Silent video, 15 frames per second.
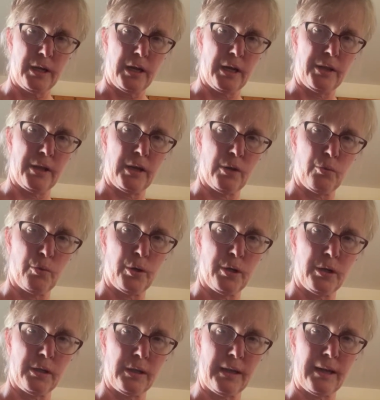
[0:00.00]
And then it
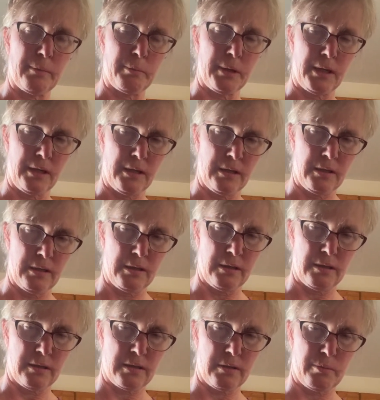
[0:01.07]
wouldn't let me
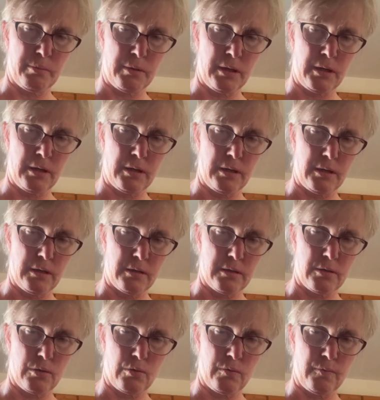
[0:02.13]
submit it.
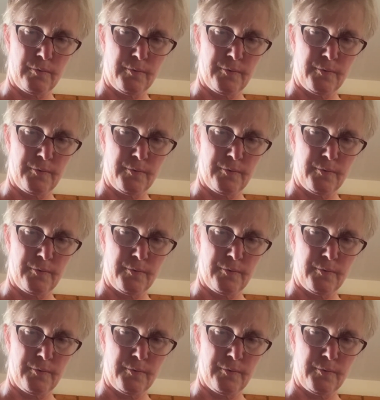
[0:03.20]
So